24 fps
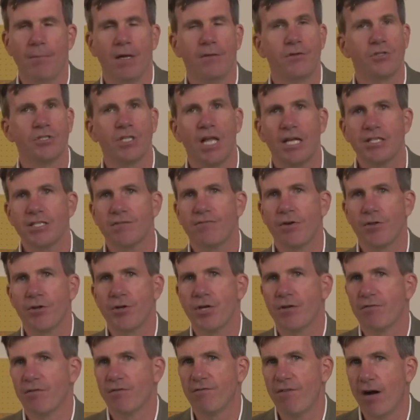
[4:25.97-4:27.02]
And there's lots of other
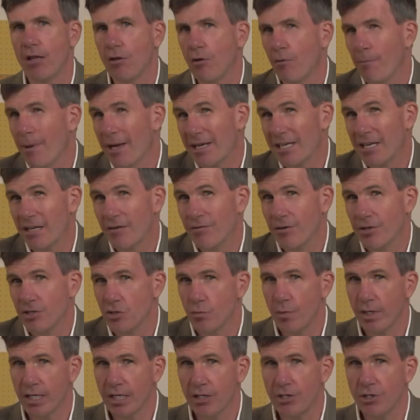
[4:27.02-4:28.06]
different follow-up
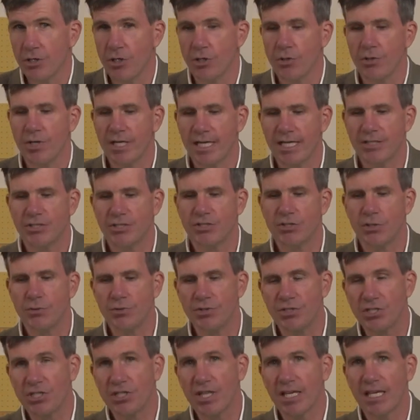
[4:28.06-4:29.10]
activities we can do to get
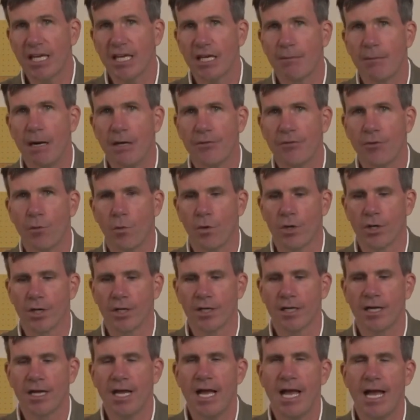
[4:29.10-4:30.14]
students thinking about the
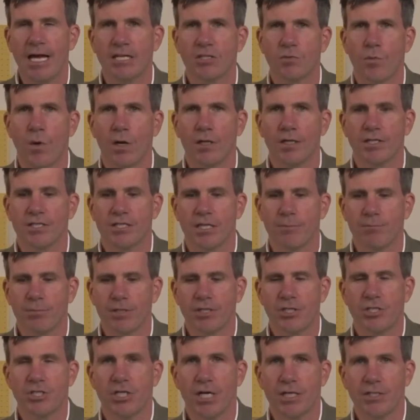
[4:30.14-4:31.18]
work, as well as
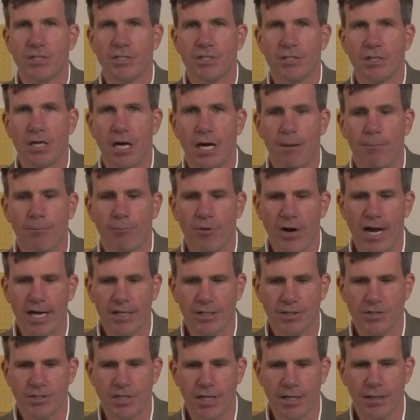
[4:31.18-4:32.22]
simply just
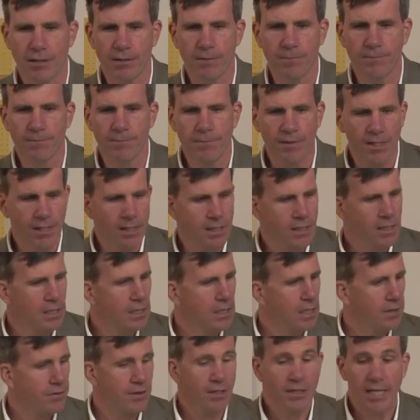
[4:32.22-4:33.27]
practicing.
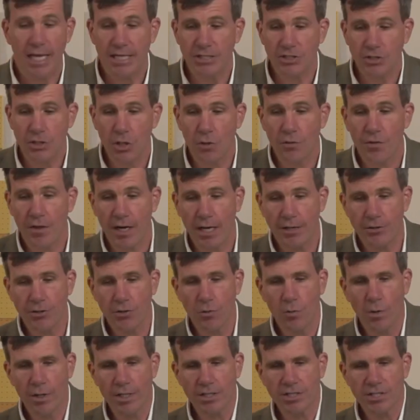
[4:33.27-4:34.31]
The last note that I
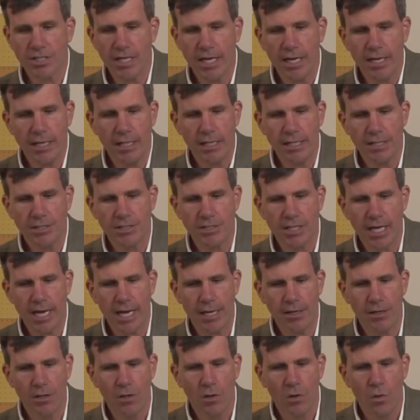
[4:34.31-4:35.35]
do want to say is
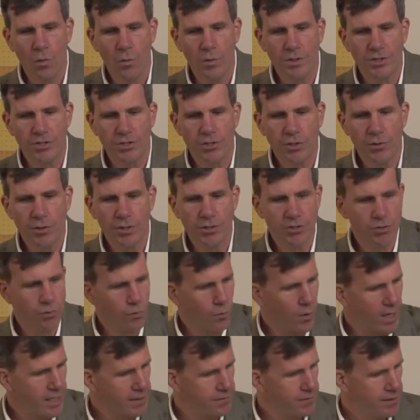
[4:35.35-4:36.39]
that when students
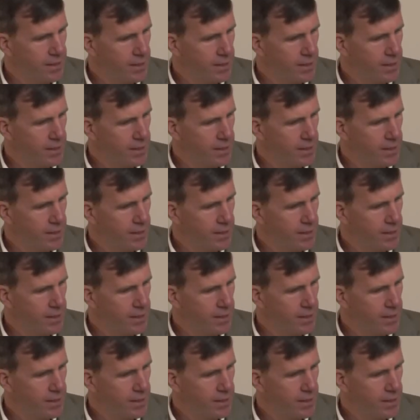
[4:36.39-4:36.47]
write